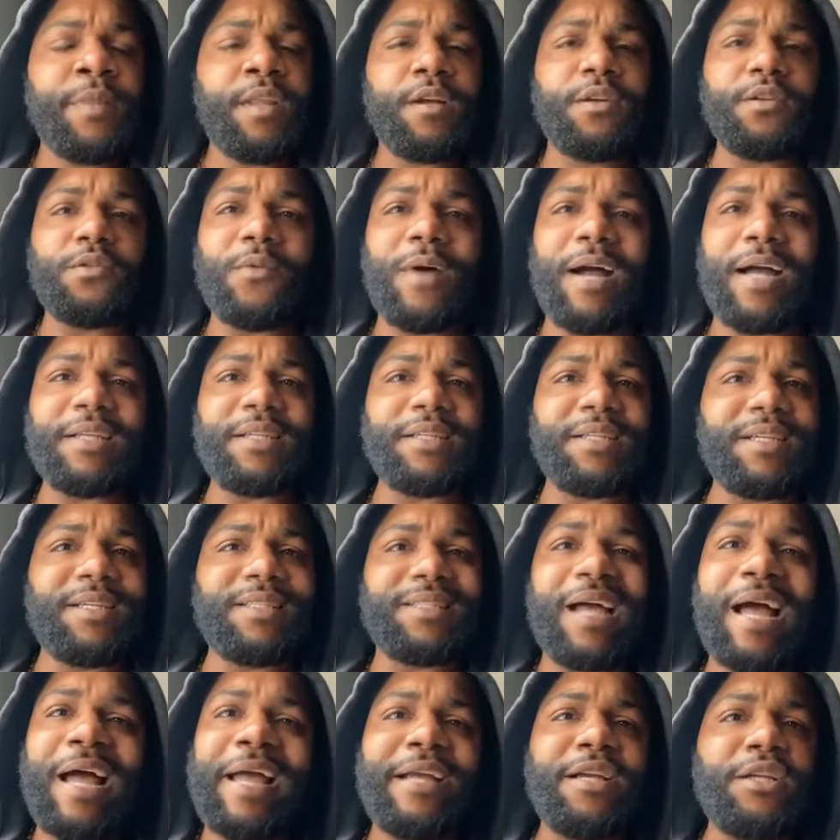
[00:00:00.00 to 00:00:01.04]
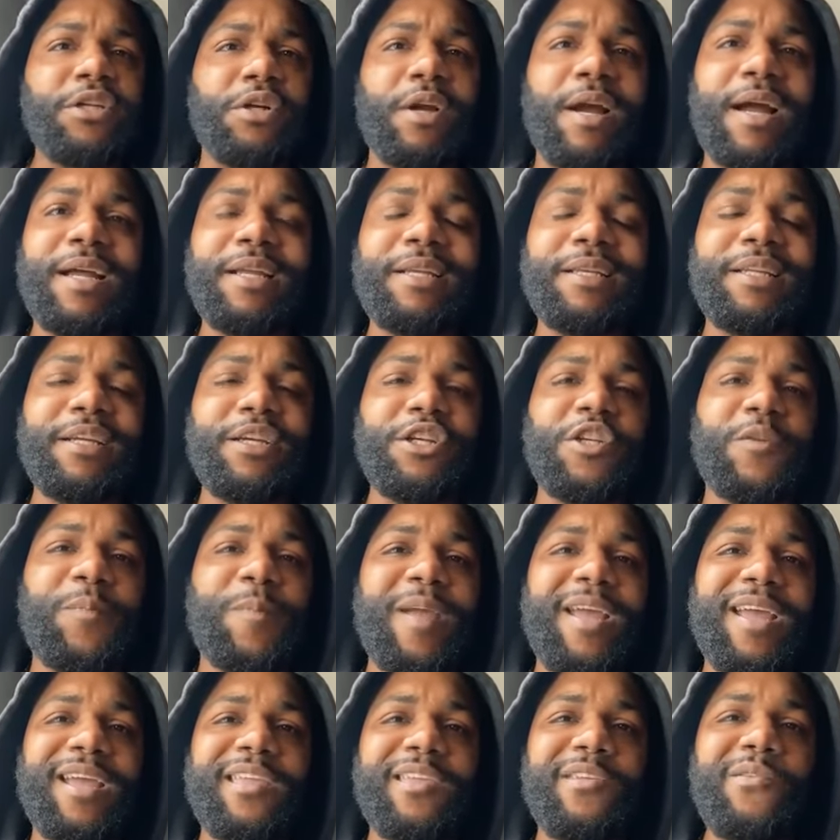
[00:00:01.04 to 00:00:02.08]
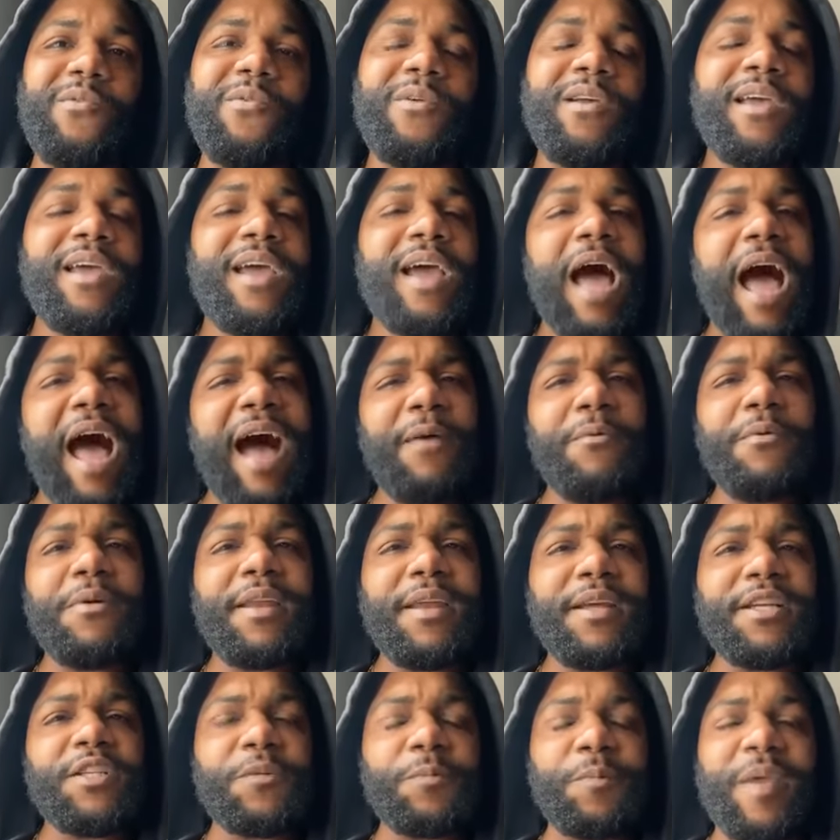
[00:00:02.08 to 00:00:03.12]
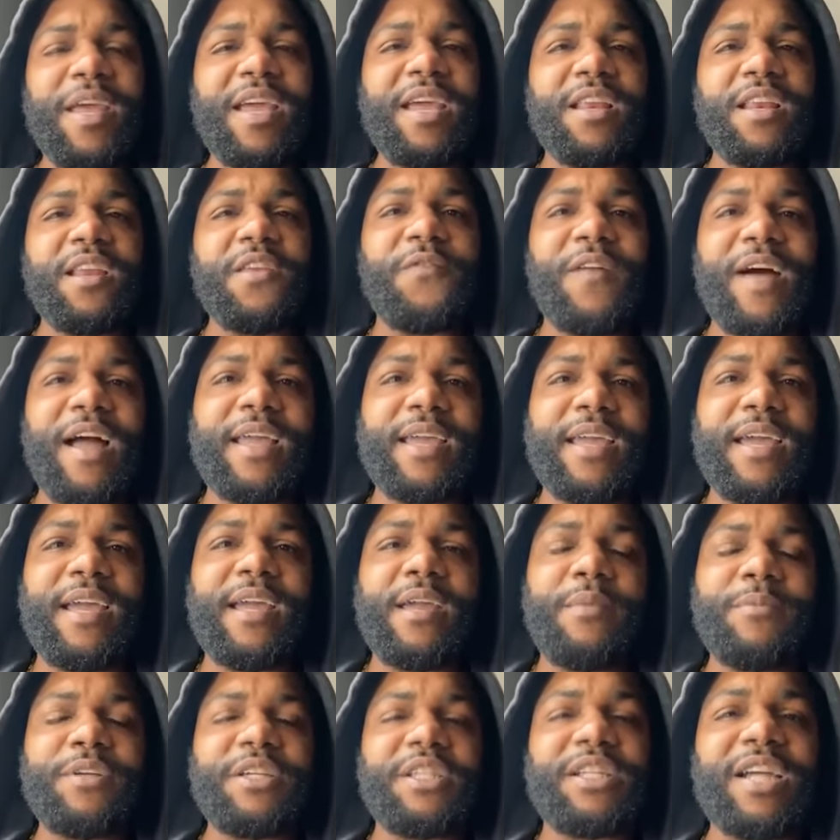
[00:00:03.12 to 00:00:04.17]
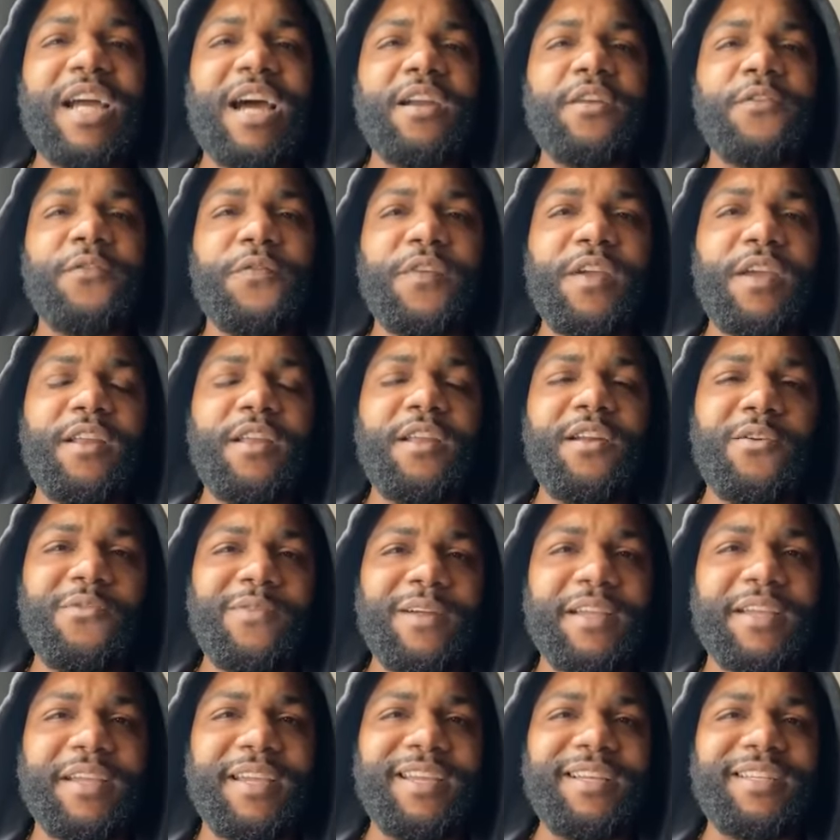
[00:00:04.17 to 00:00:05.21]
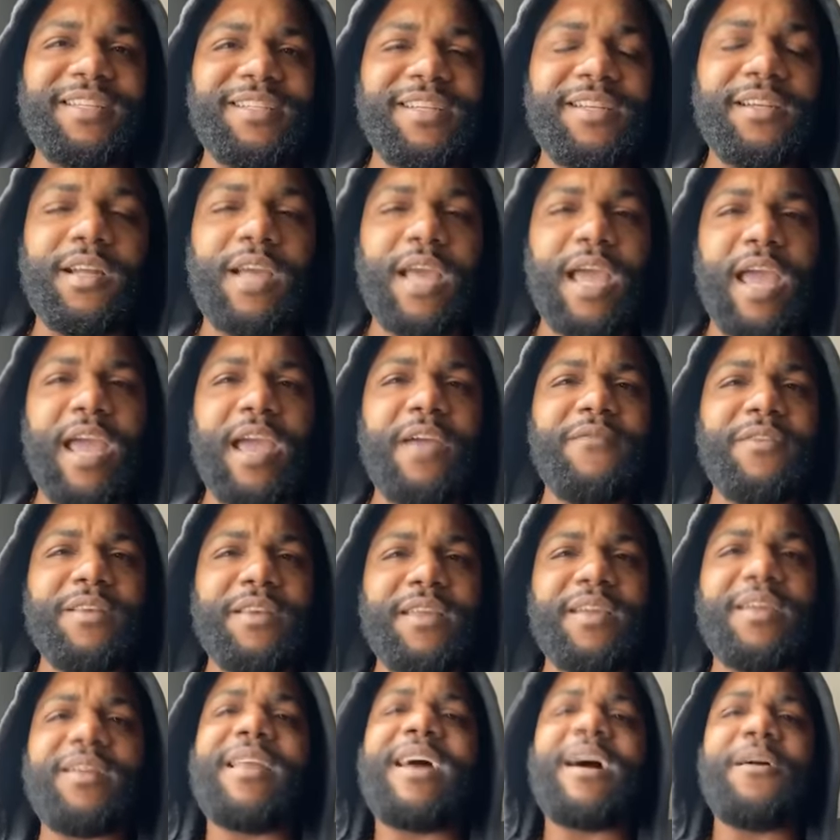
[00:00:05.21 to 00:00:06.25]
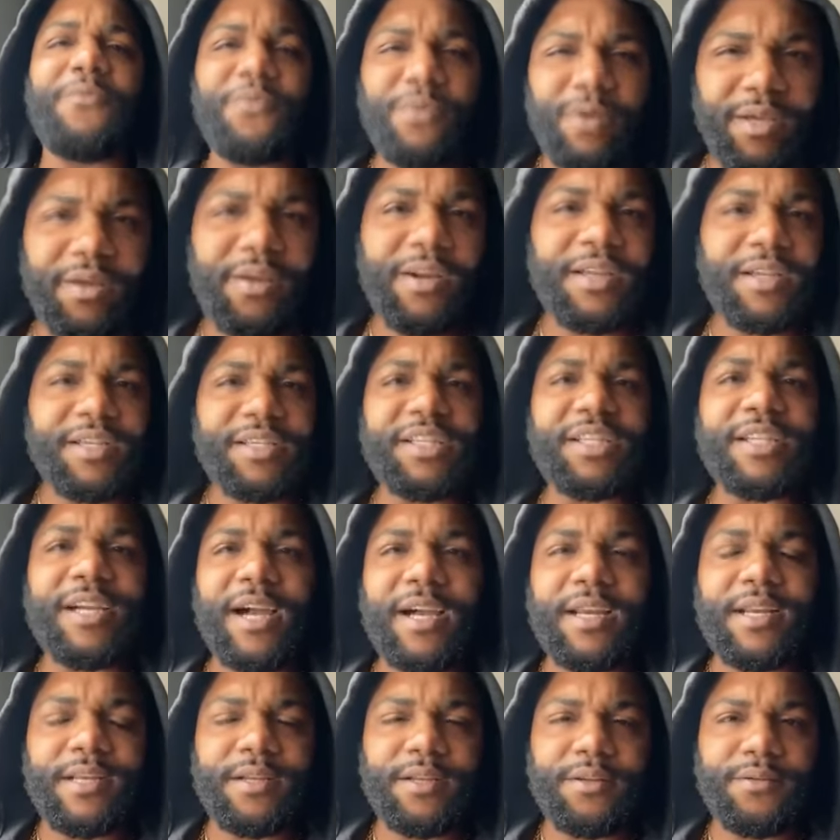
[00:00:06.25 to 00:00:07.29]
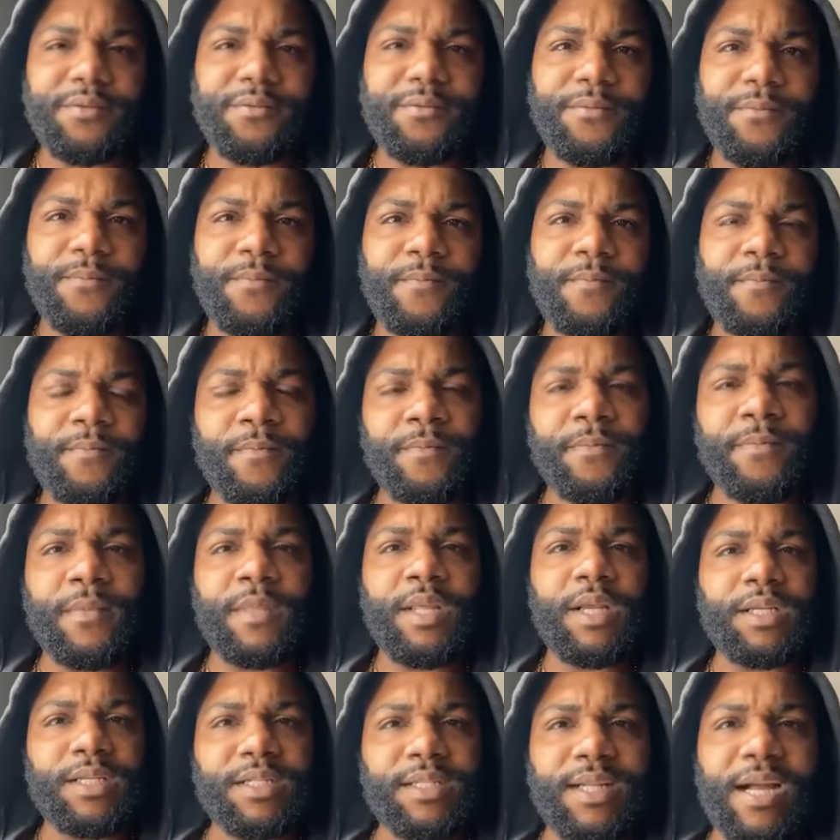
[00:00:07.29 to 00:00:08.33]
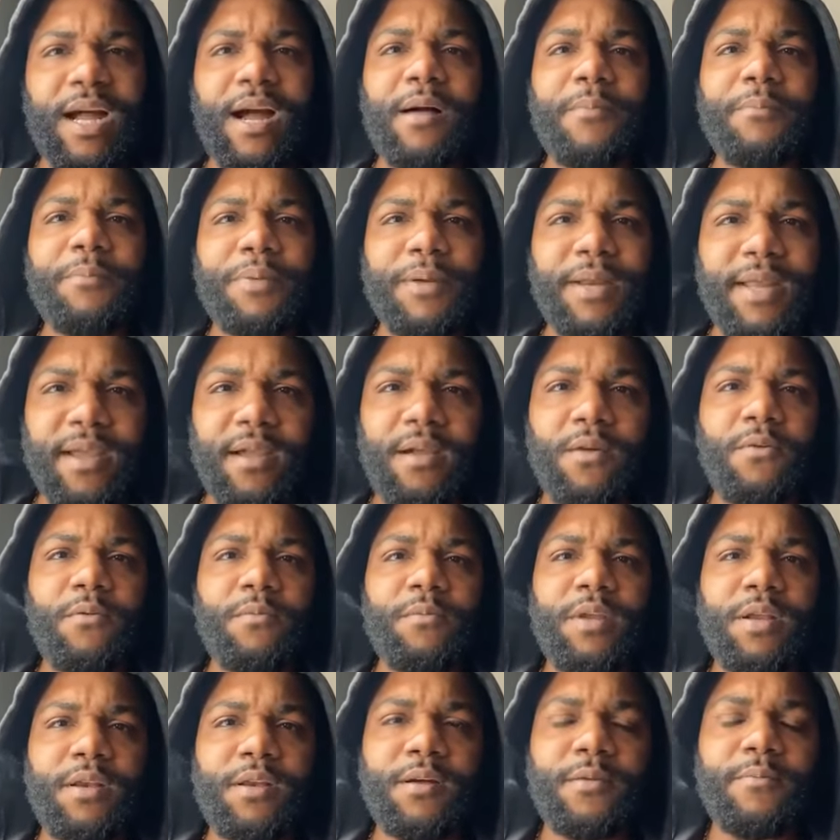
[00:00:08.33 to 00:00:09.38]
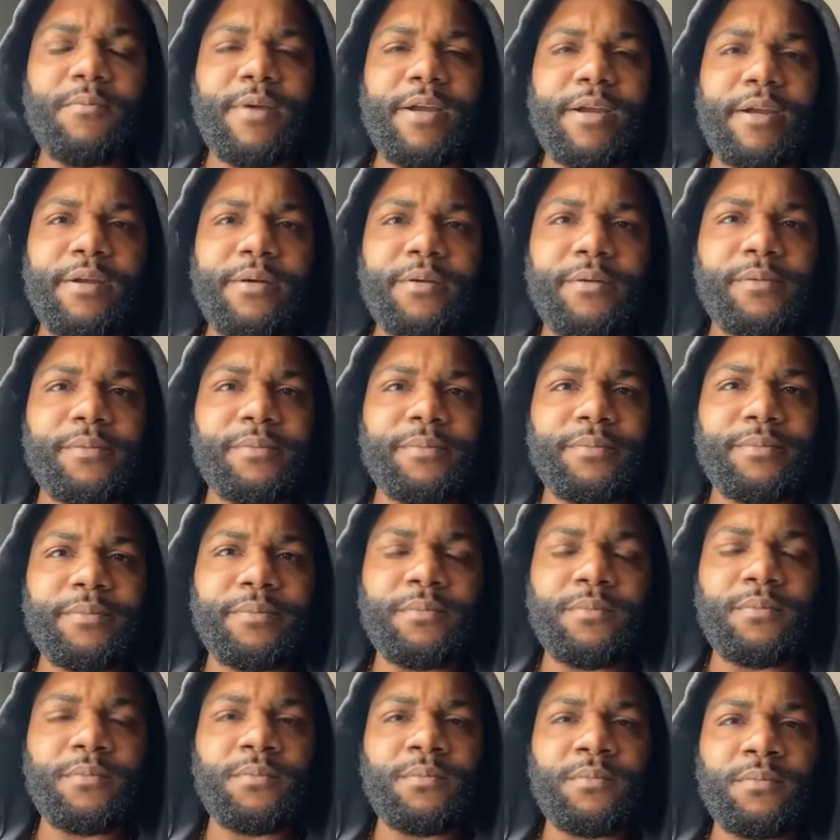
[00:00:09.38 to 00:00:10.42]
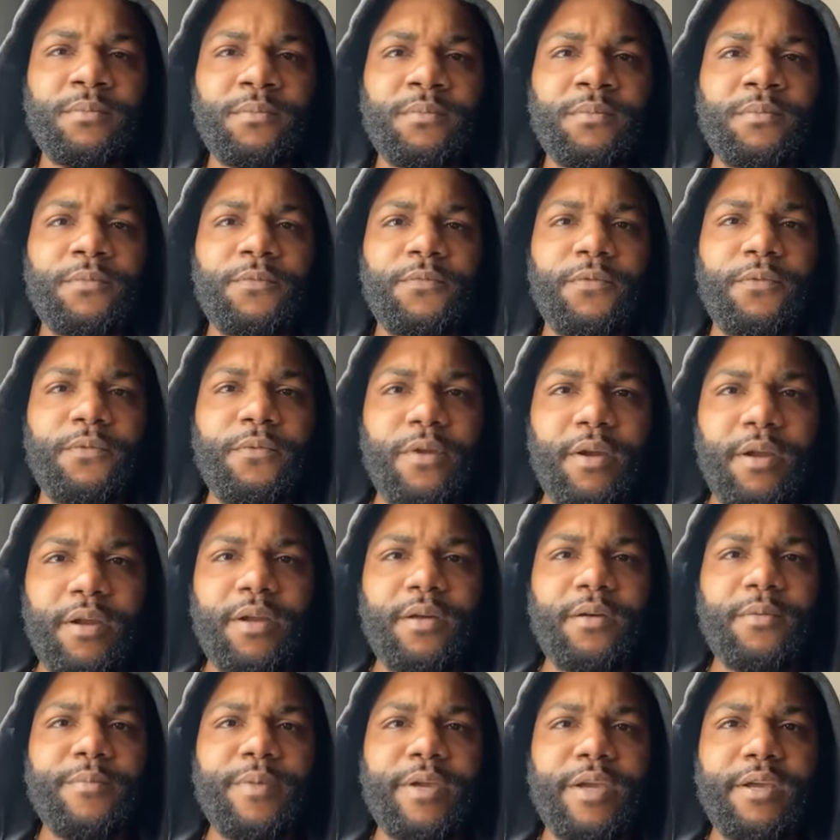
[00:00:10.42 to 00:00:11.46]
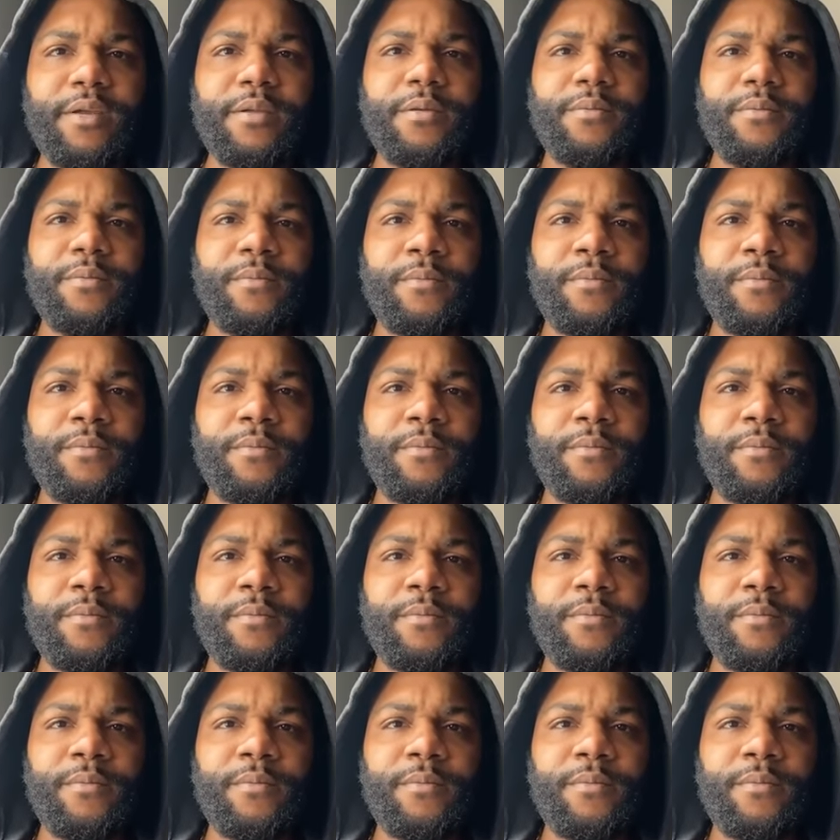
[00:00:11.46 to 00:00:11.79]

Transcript: Cause watch this, I ain't trying to disrespect you. I would expect if I came and shot a video in Kingston or Avondale, I will get shot at. Stop playing with me, little Bam. For real, bitch.